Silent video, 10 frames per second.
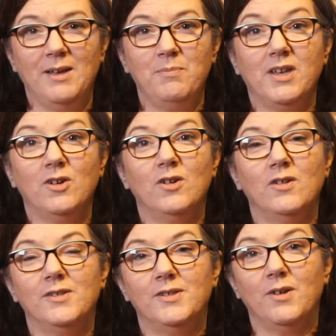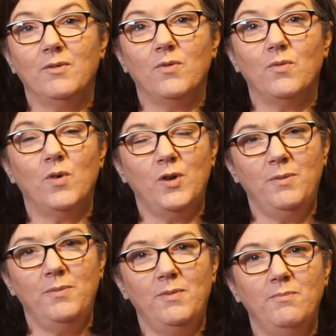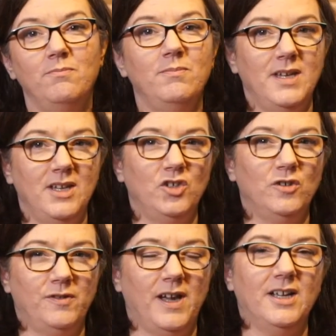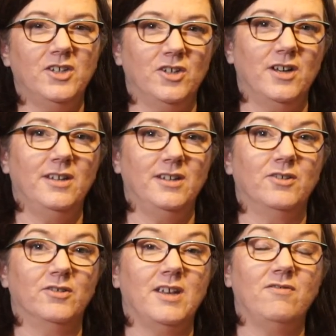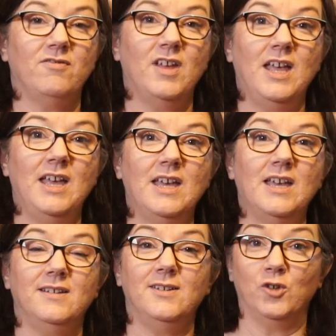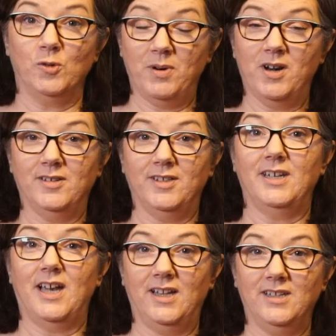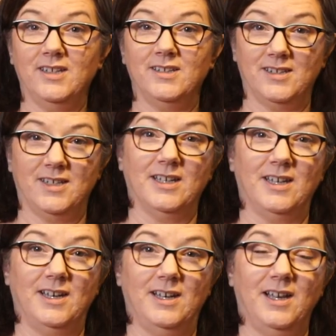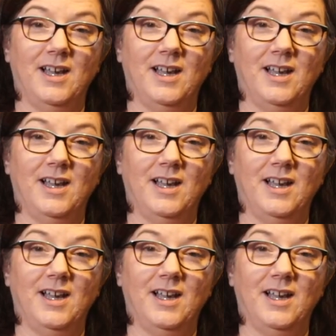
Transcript: because one major factor in the grief is your personality style.